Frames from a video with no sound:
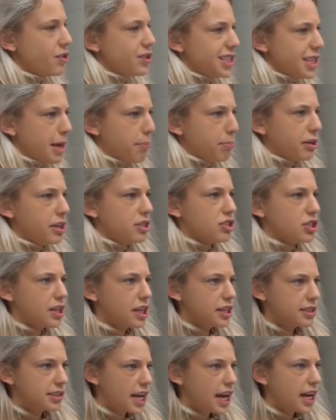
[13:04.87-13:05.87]
own separation
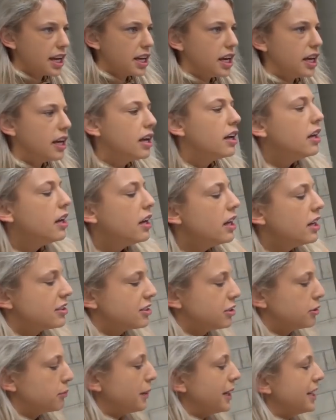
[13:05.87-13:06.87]
anxiety.
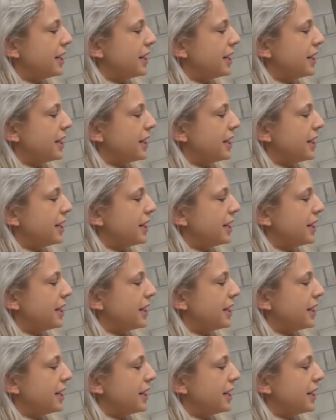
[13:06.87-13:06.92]
So